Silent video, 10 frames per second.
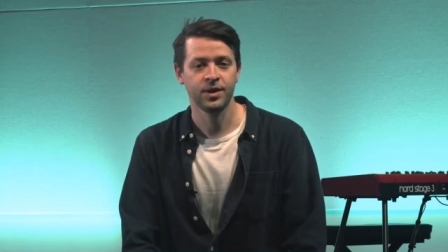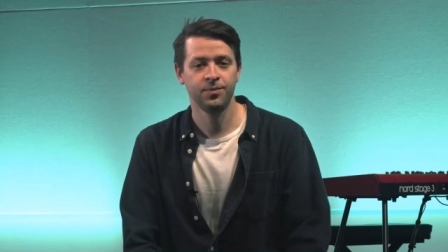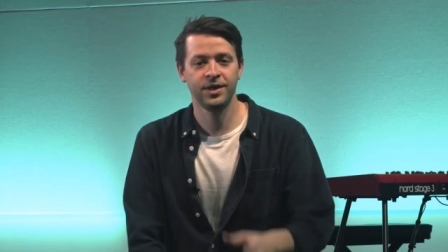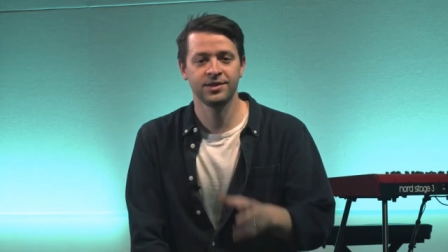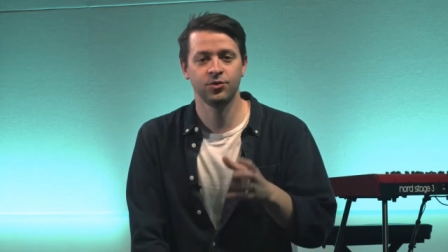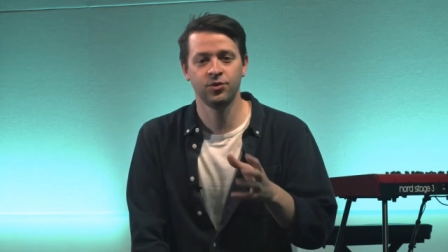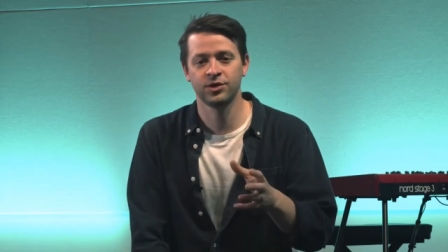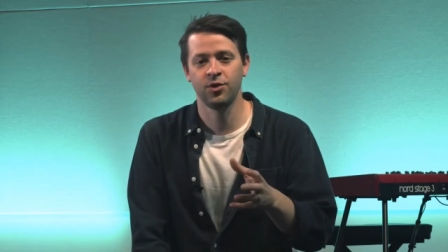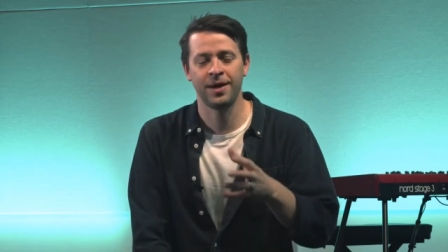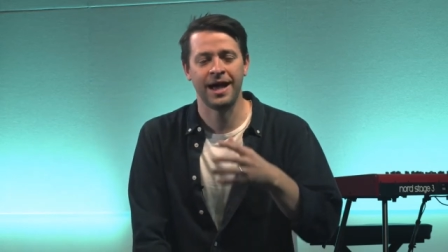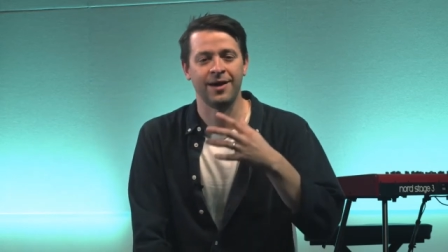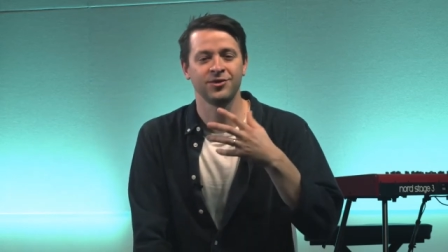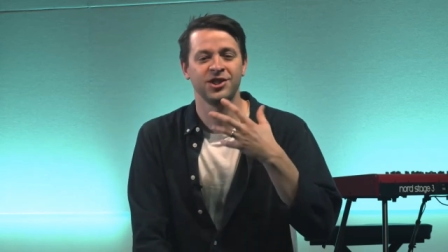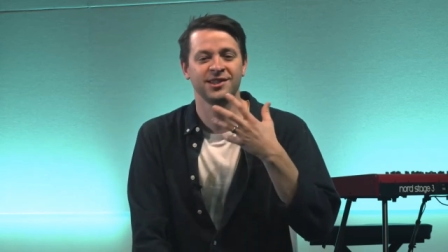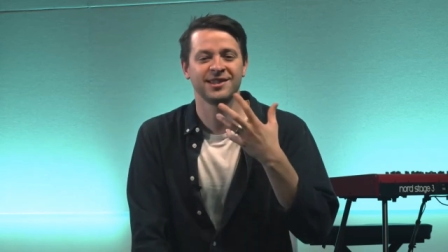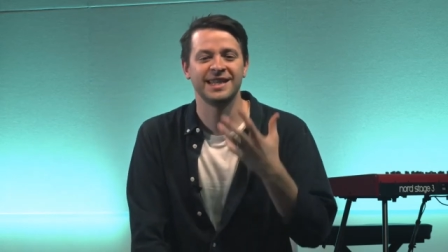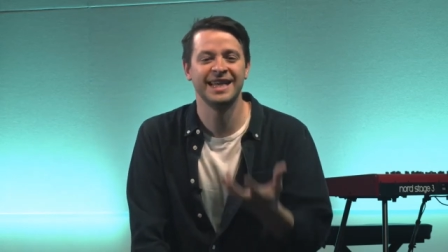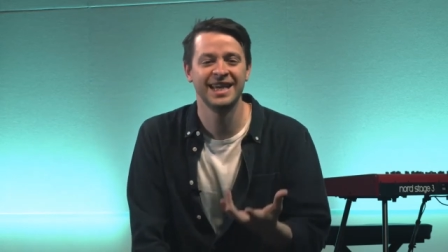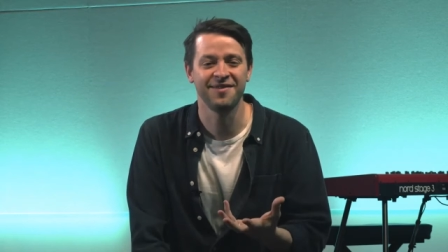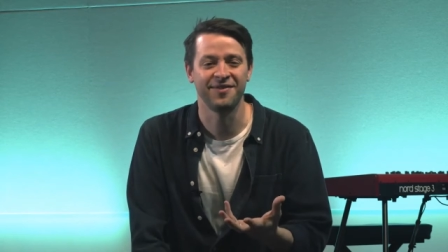But it's also about how Jesus
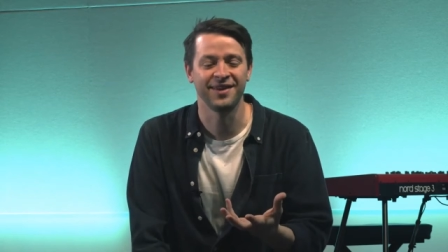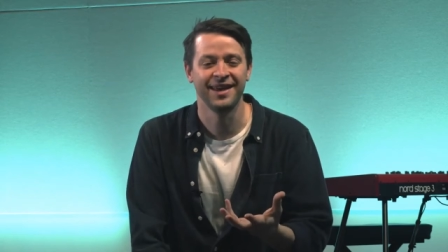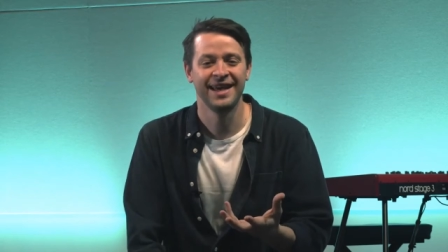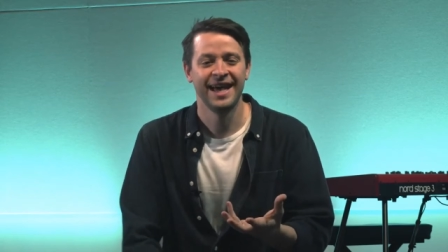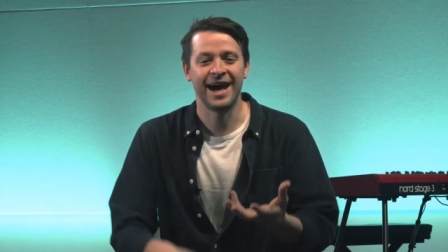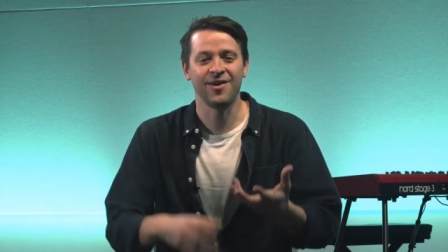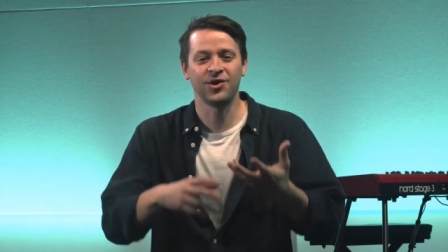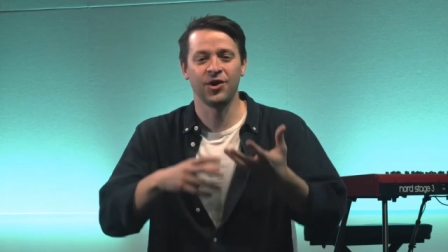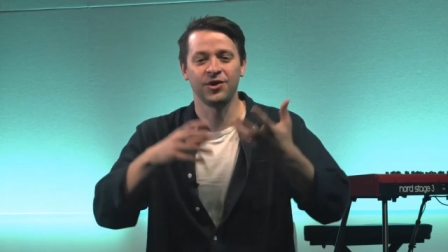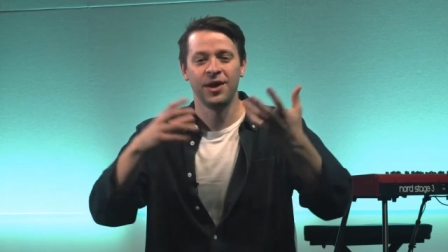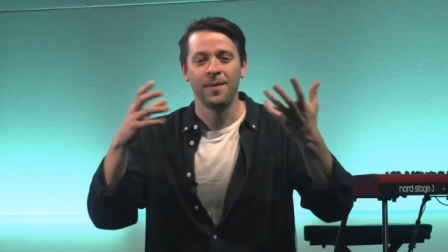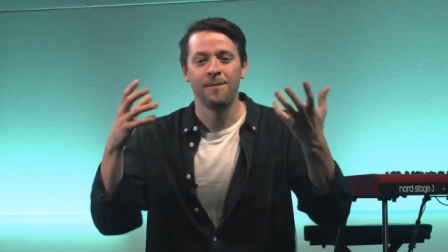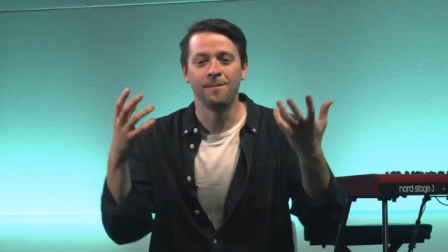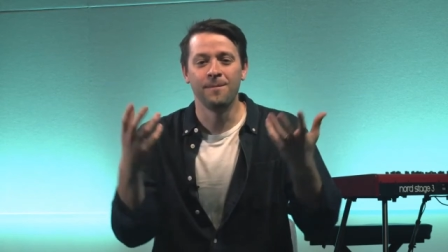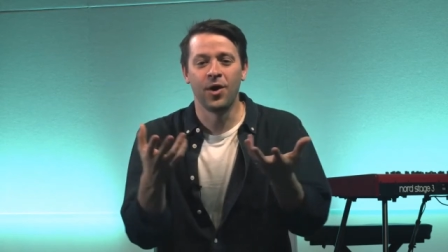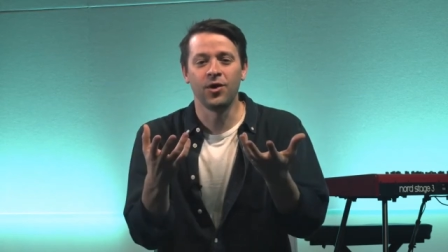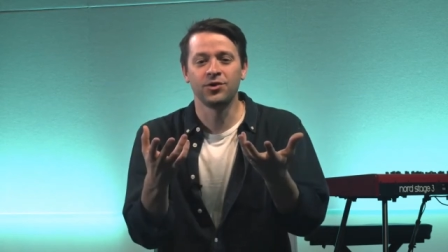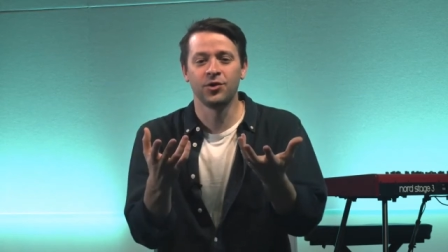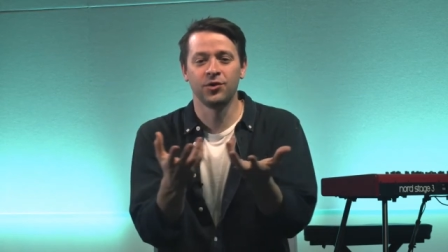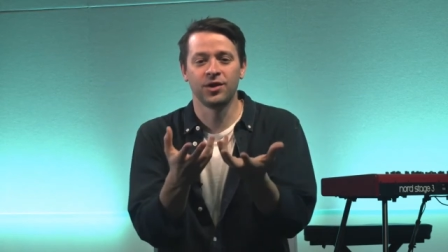lived, how God
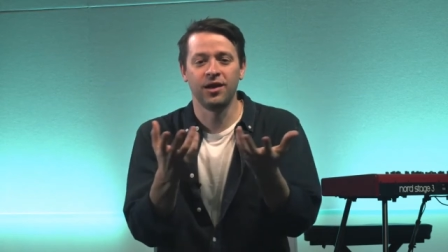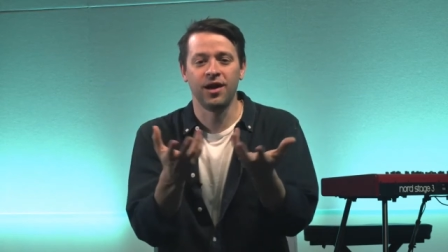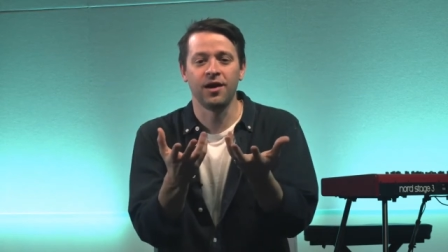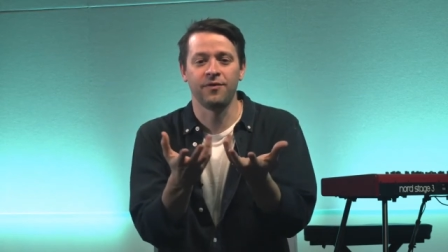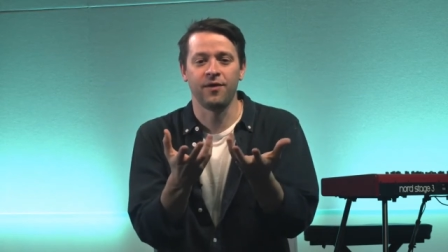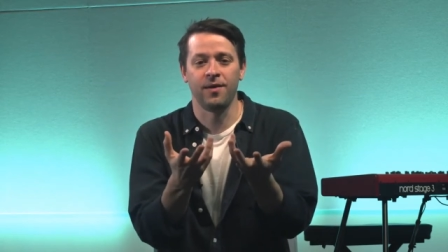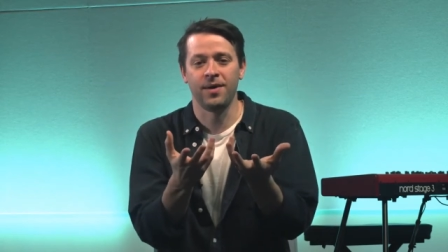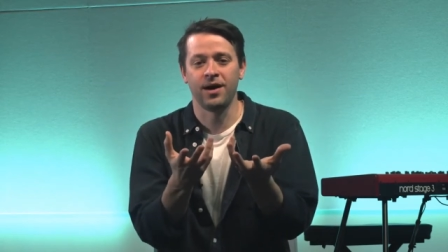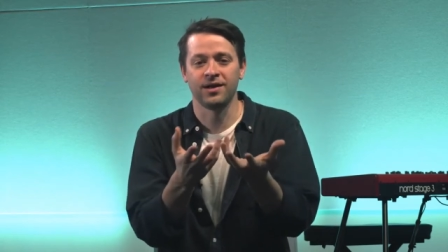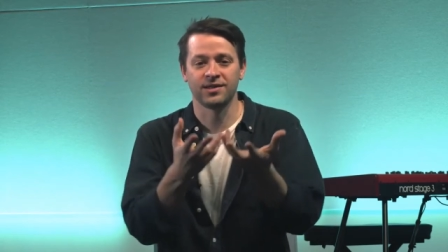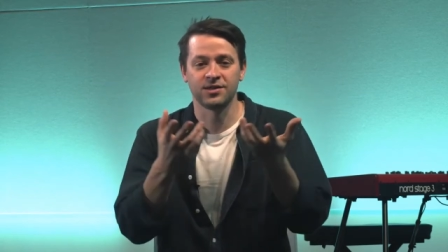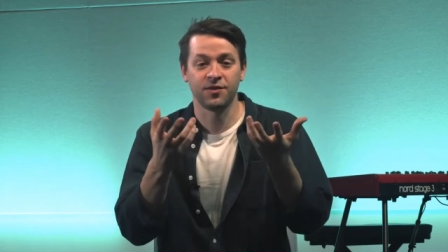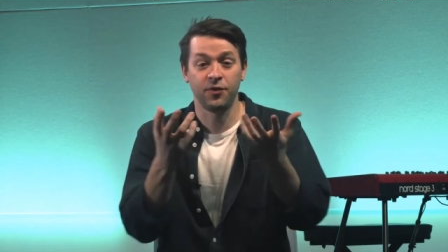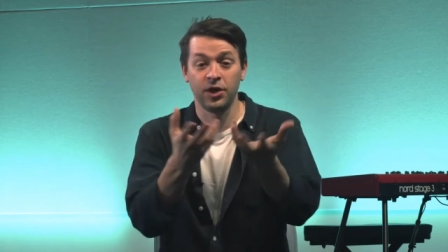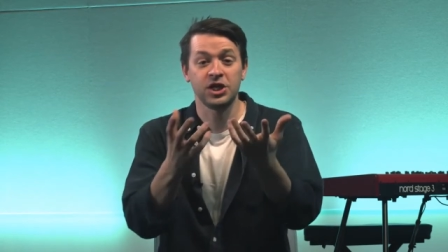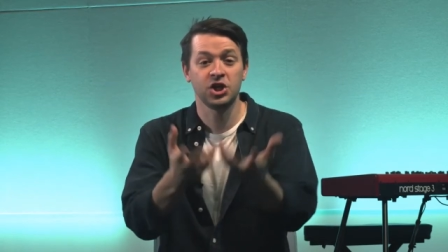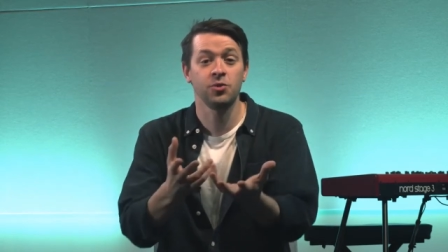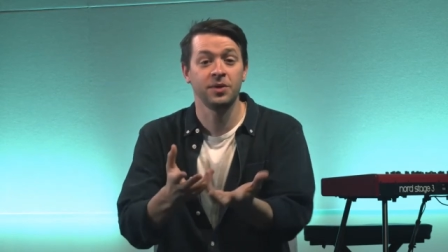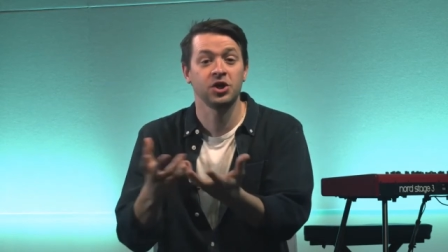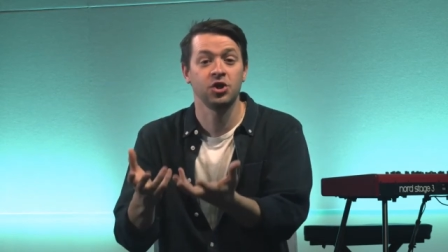modeled life among us as a fully
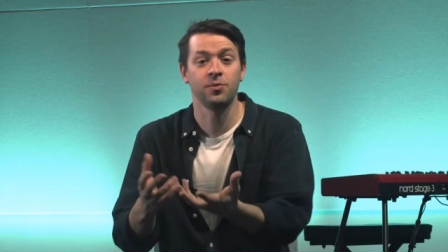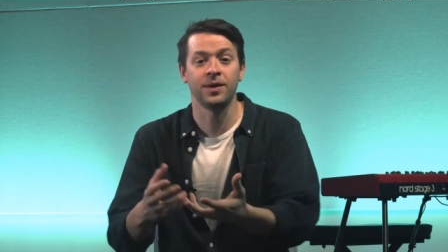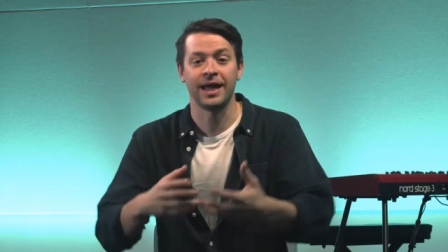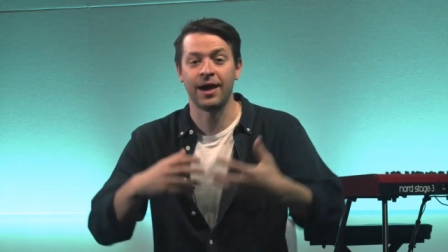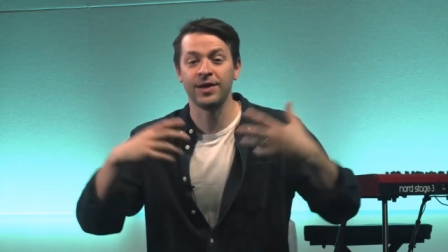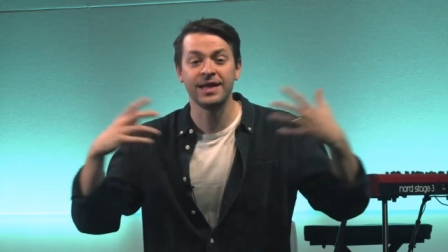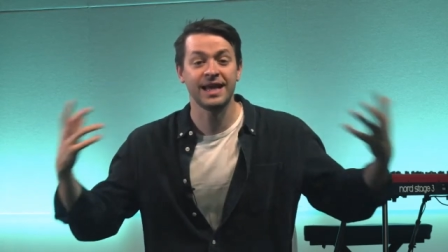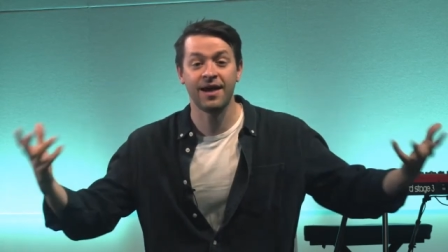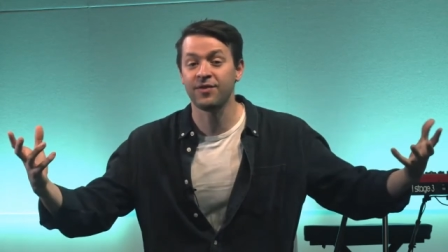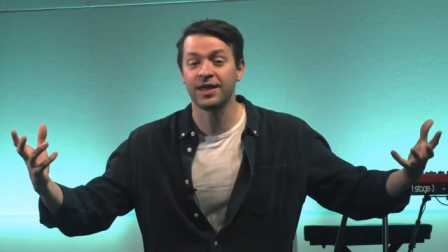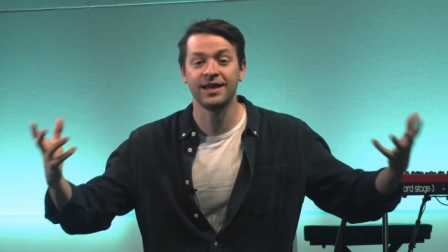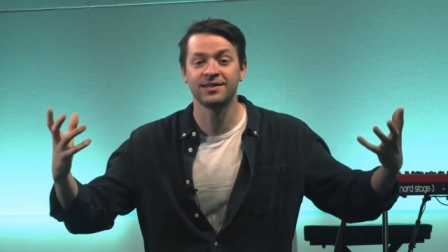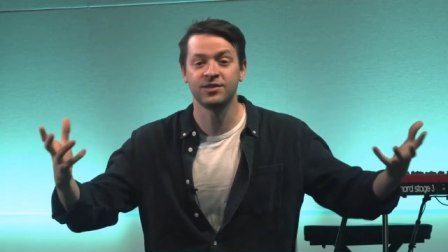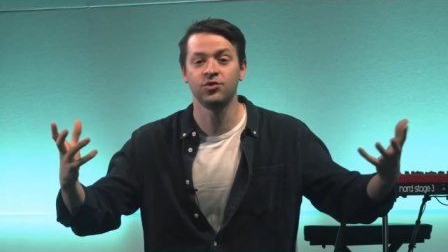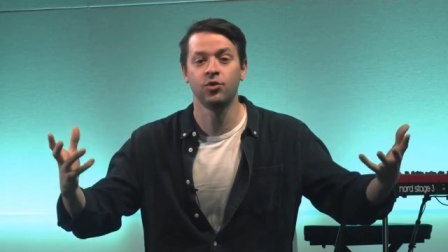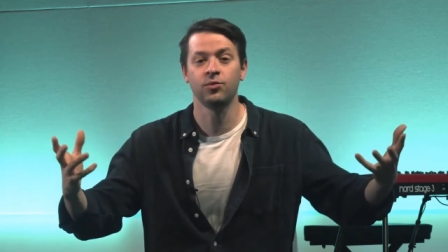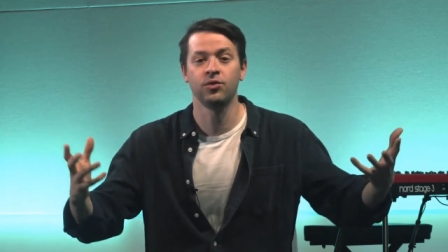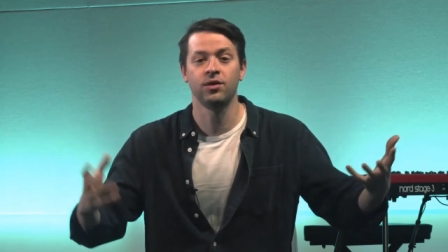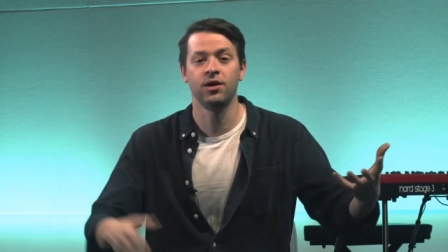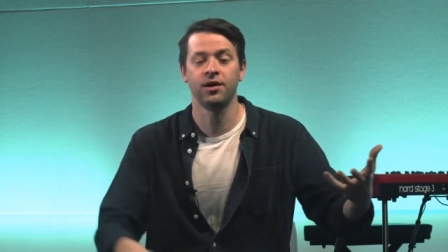human human, how he navigated
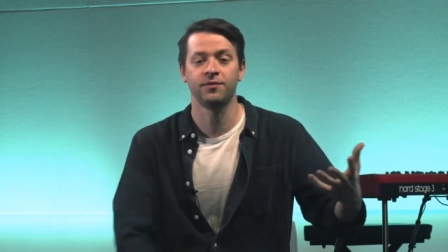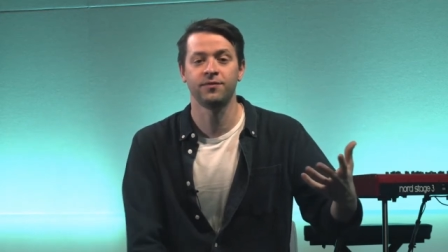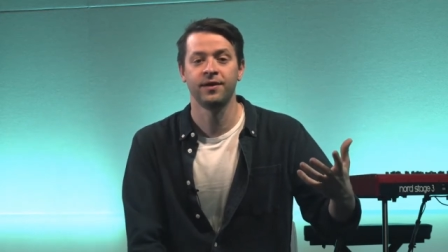normal life.